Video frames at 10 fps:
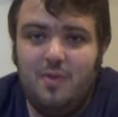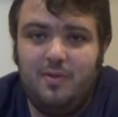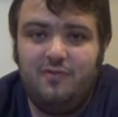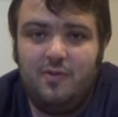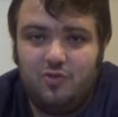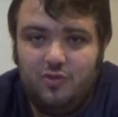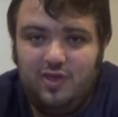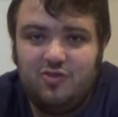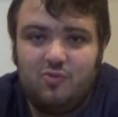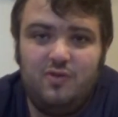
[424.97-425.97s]
Mummy films, so
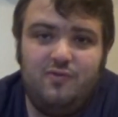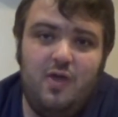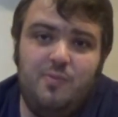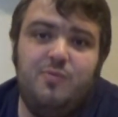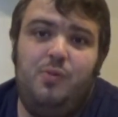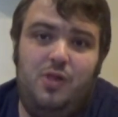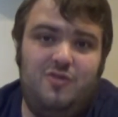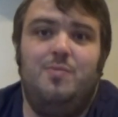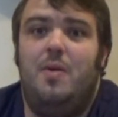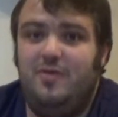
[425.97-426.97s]
these 3 films
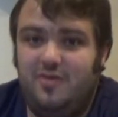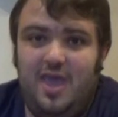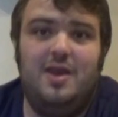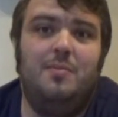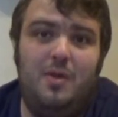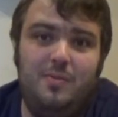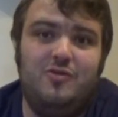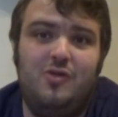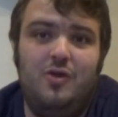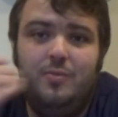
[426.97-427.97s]
plus Mummy's Hand and
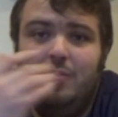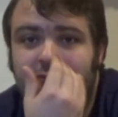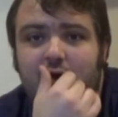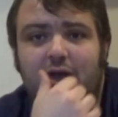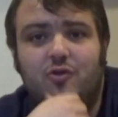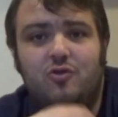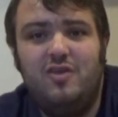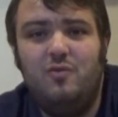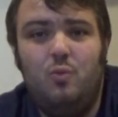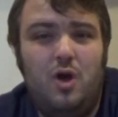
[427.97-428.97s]
Mummy's Tomb. In fact, there's
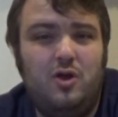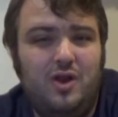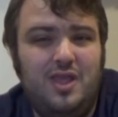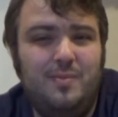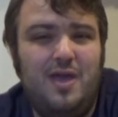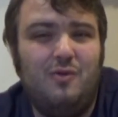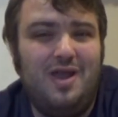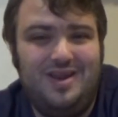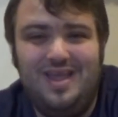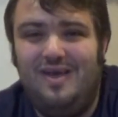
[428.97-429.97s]
even one on eBay
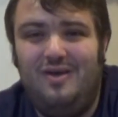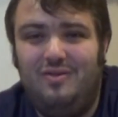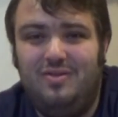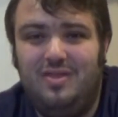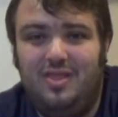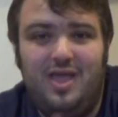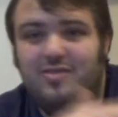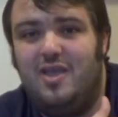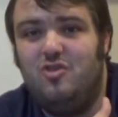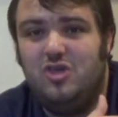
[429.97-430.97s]
right now,
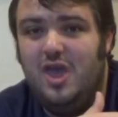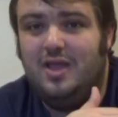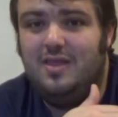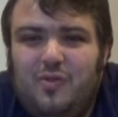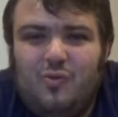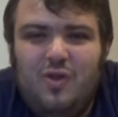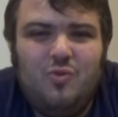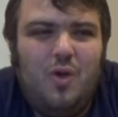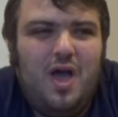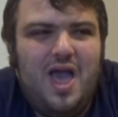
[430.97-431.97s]
last I checked, but the
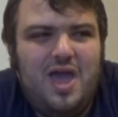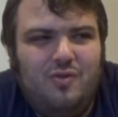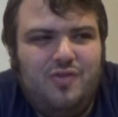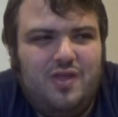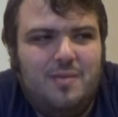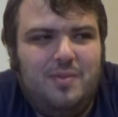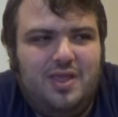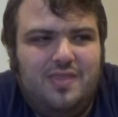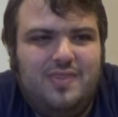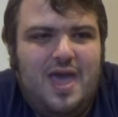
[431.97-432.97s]
reason why I don't think I'm
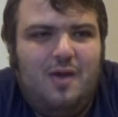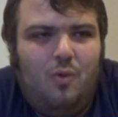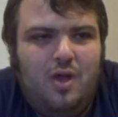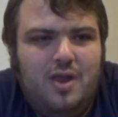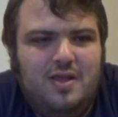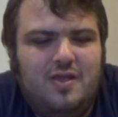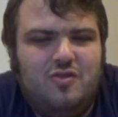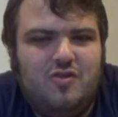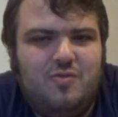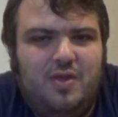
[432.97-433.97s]
going to get that one
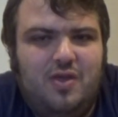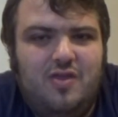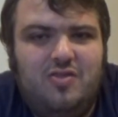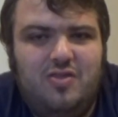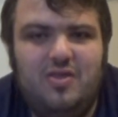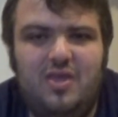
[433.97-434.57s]
is just because